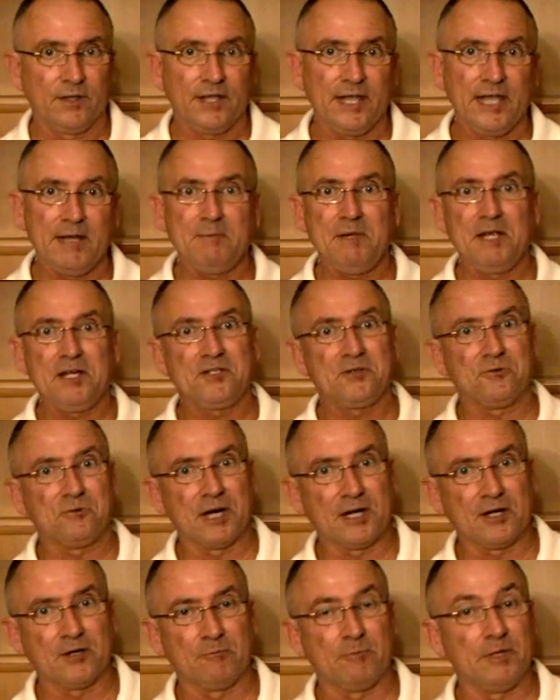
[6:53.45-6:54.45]
and makes a
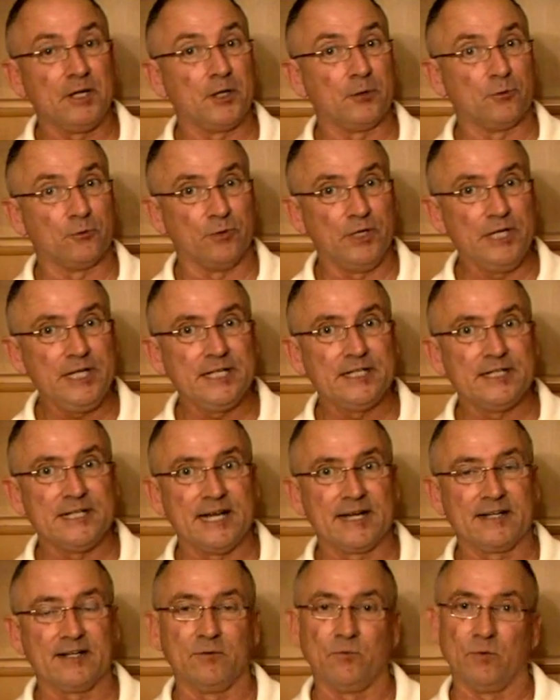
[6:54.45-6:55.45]
record being
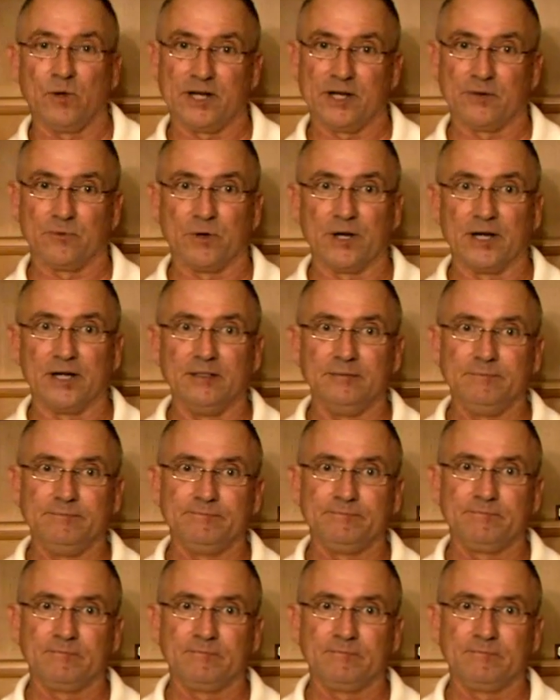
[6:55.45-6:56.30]
reconnected when and where.